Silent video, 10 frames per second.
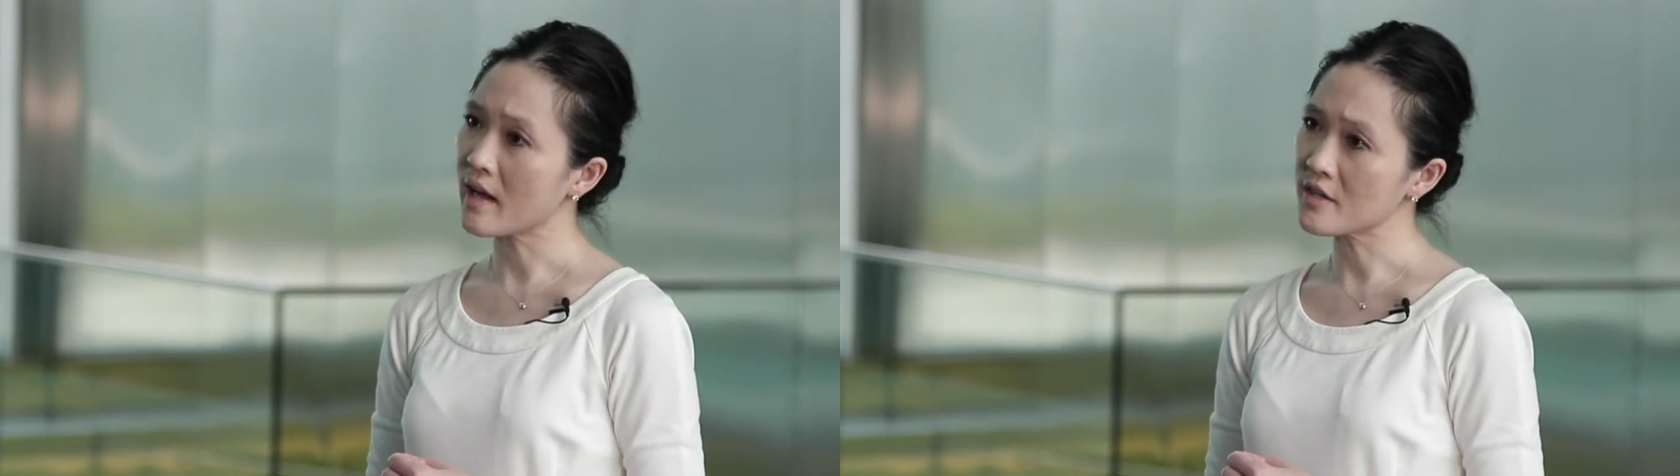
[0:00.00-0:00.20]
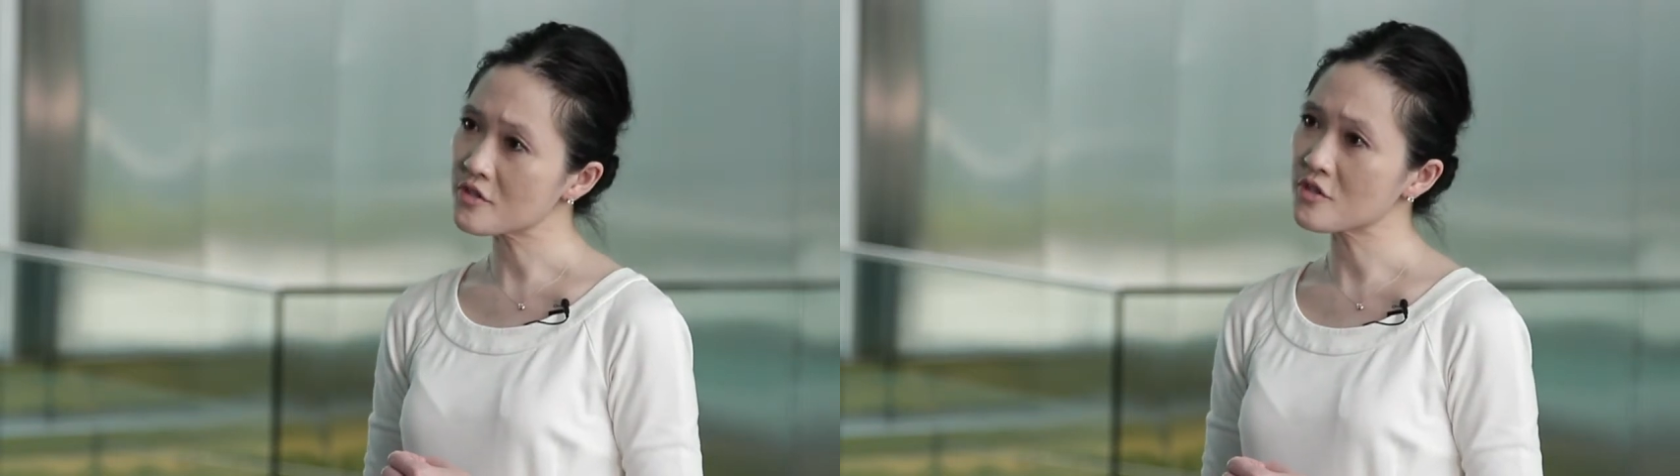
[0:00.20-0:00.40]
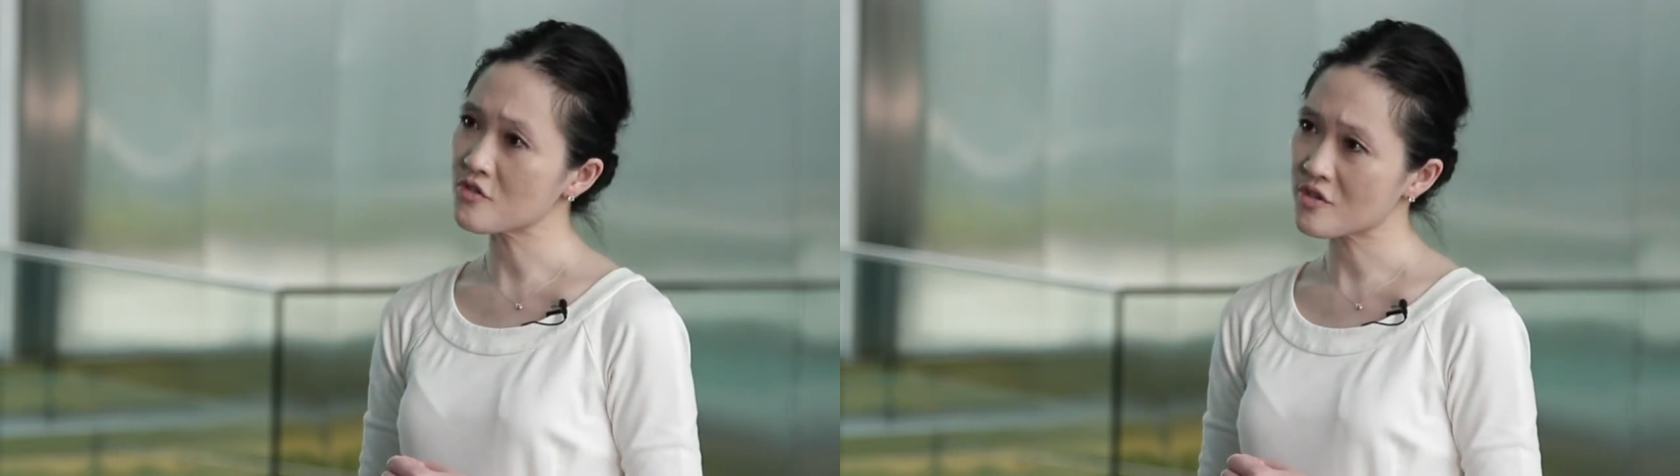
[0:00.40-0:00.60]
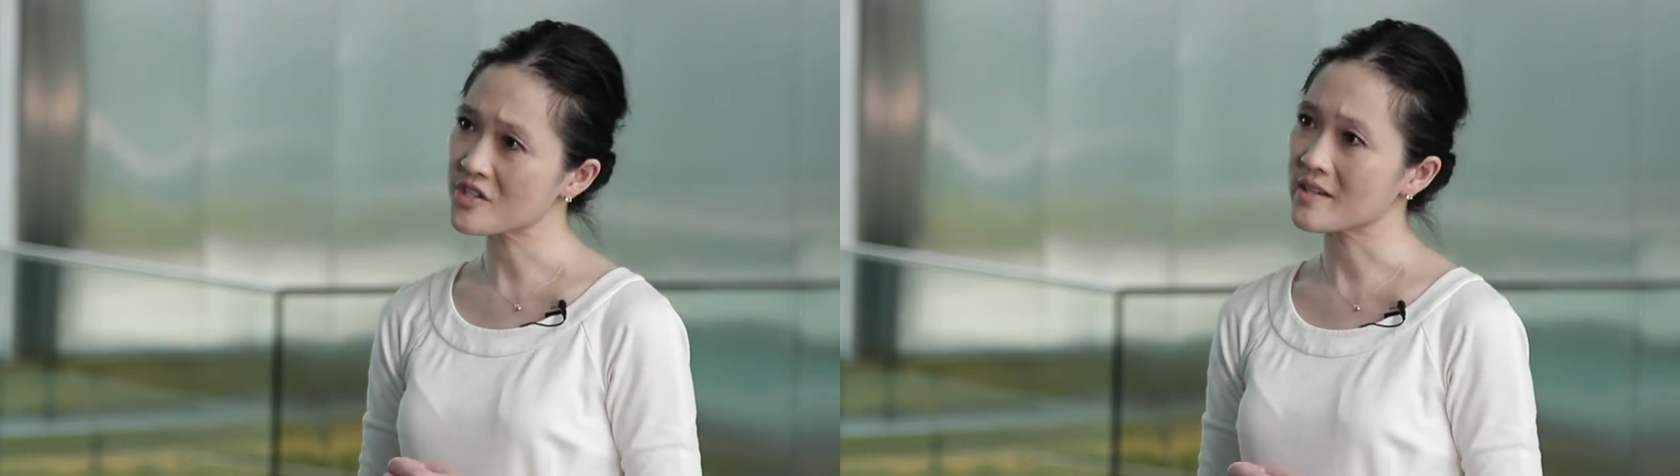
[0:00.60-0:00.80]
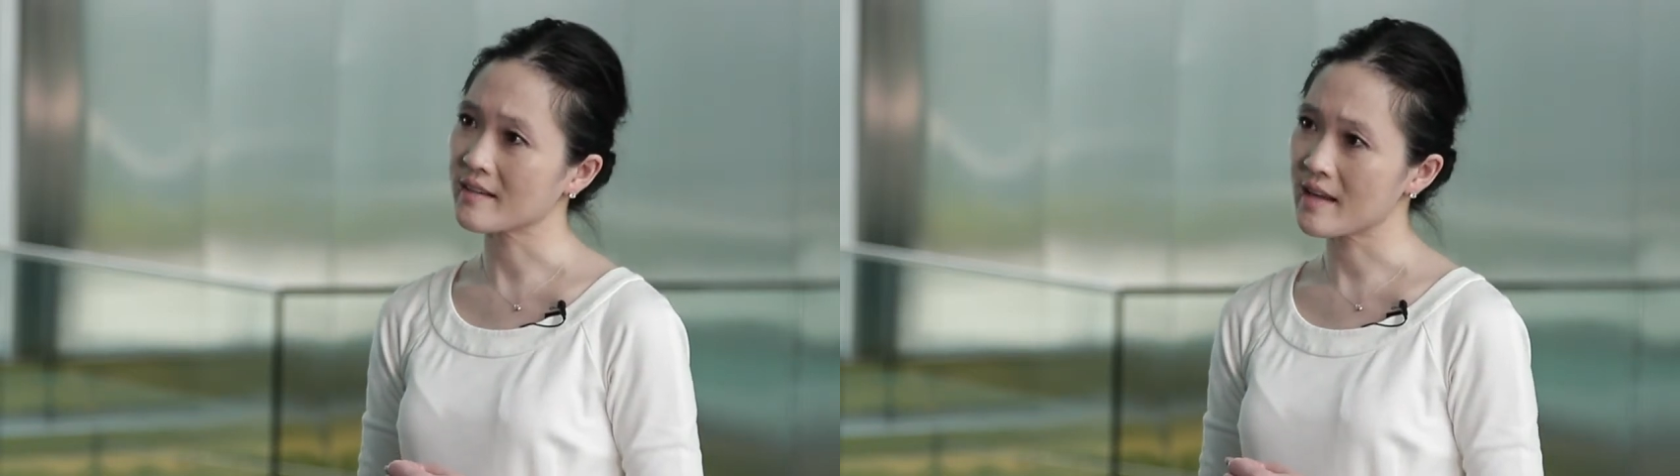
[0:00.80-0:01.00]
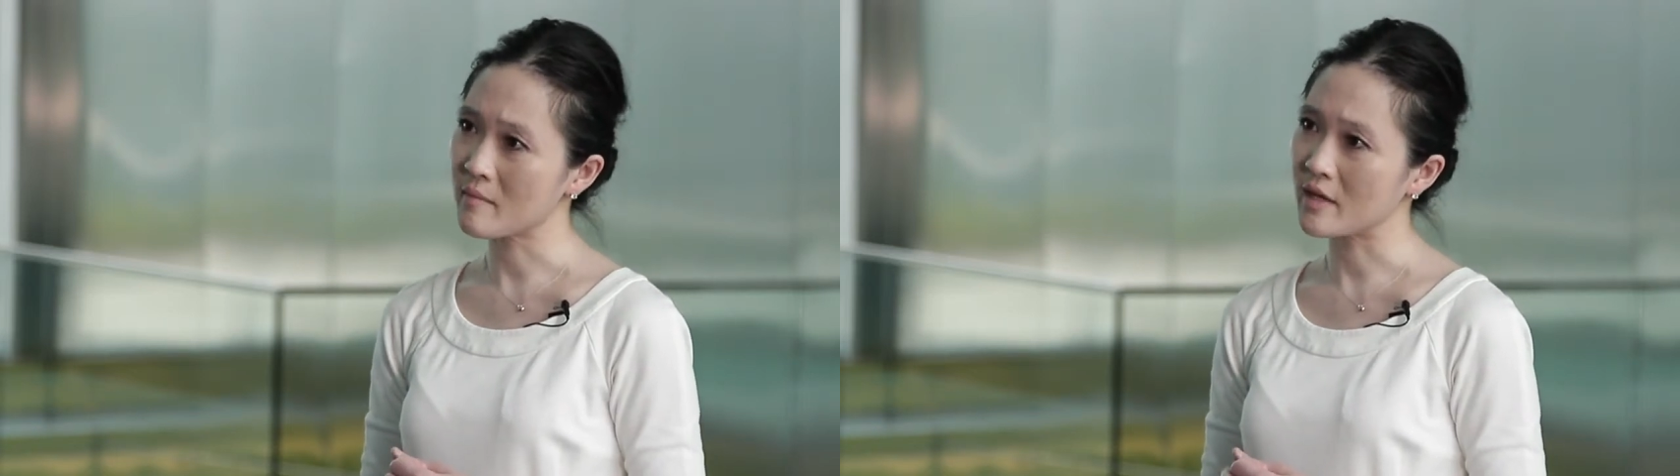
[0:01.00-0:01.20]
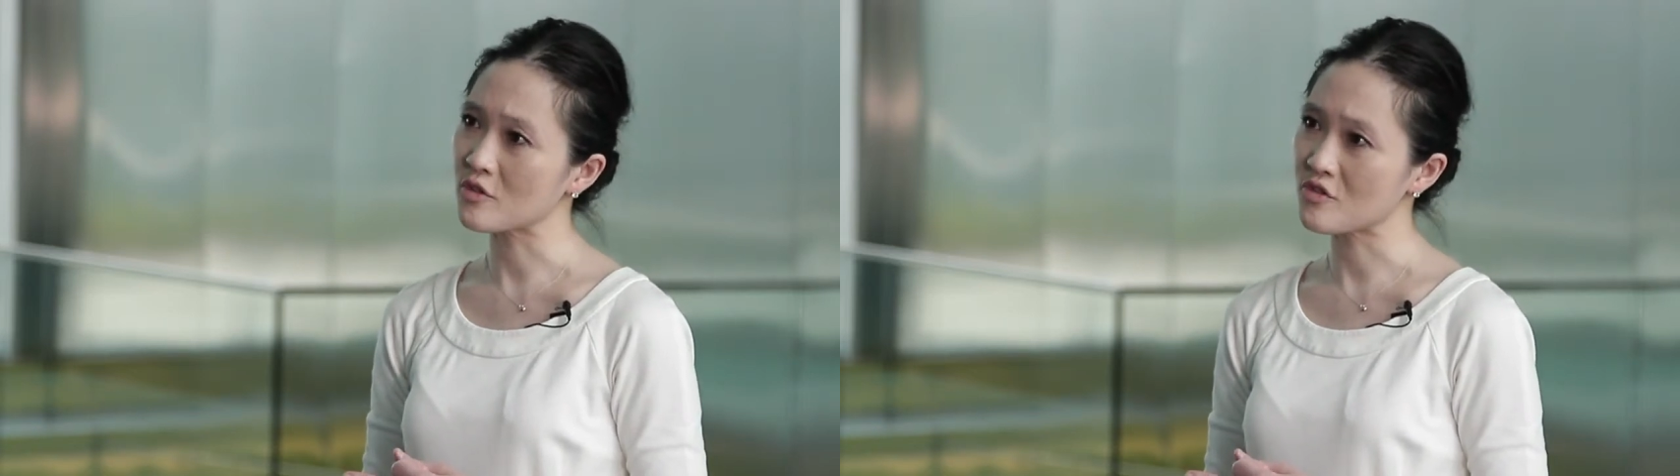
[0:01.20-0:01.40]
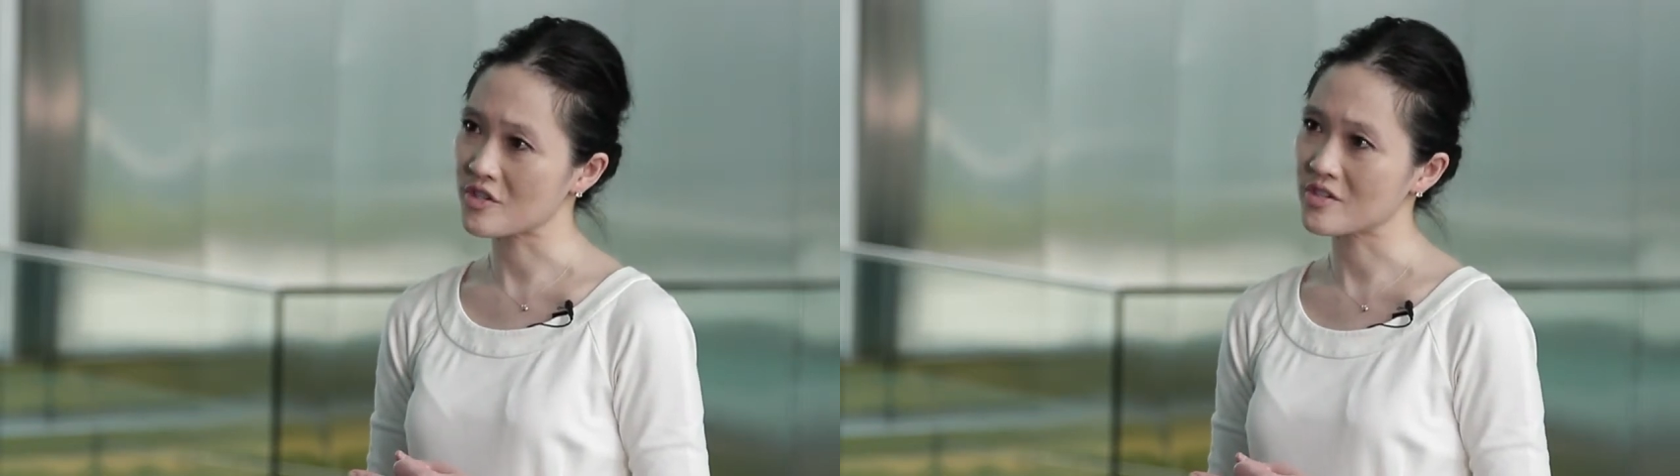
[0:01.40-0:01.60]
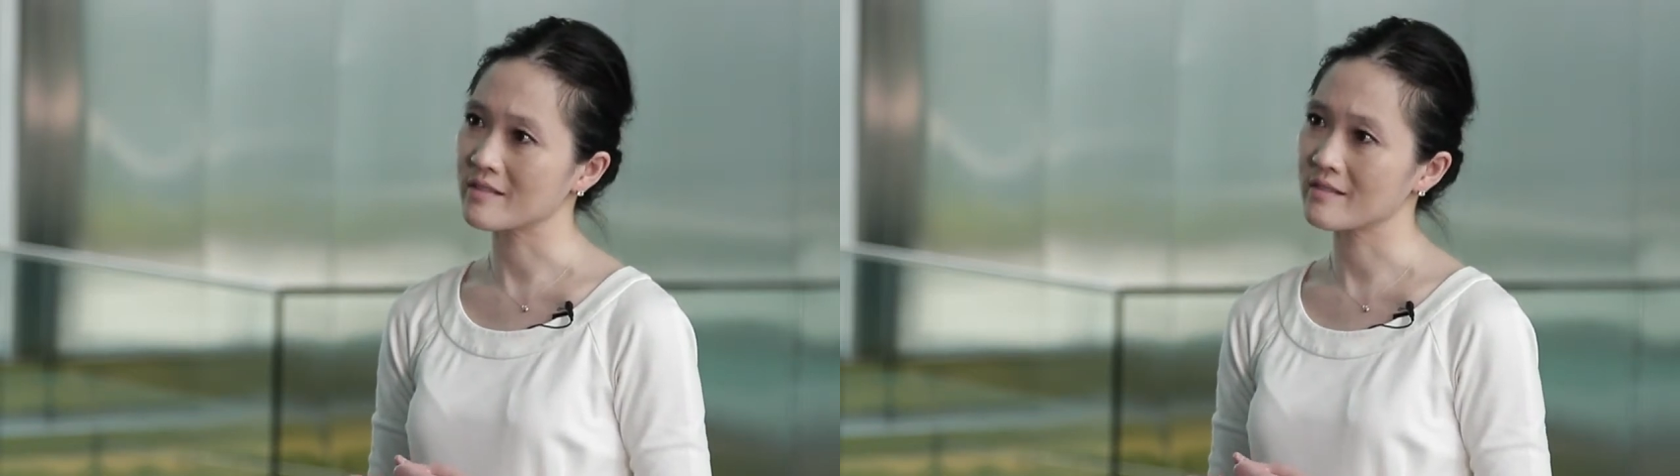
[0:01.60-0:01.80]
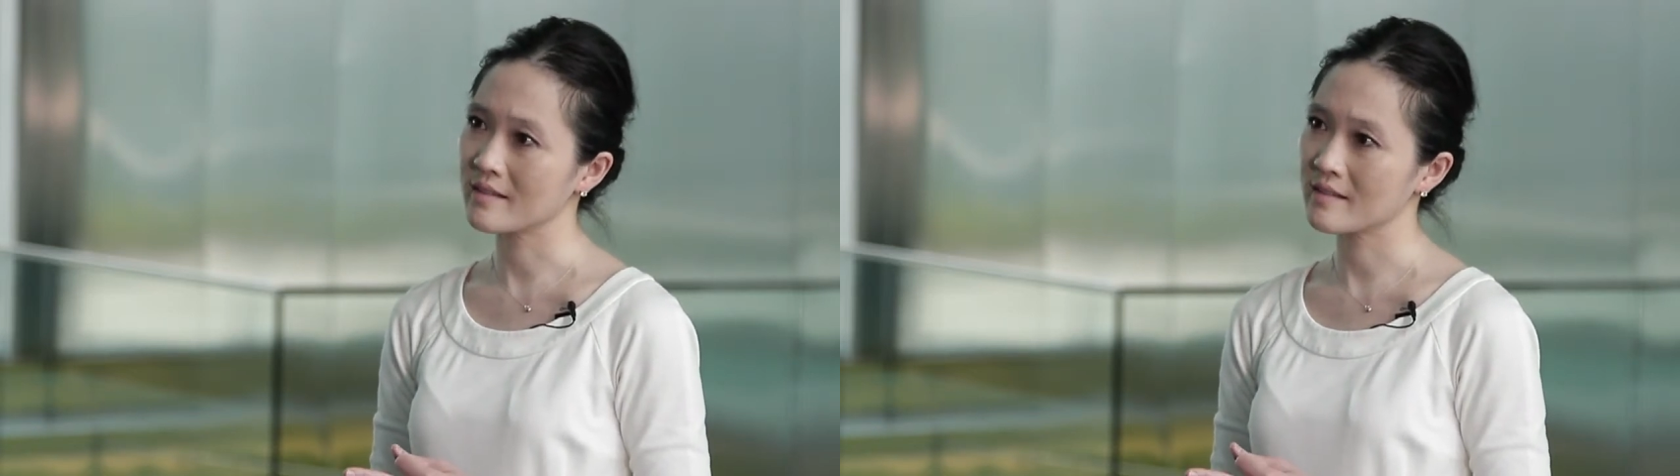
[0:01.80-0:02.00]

undernutrition and malnutrition,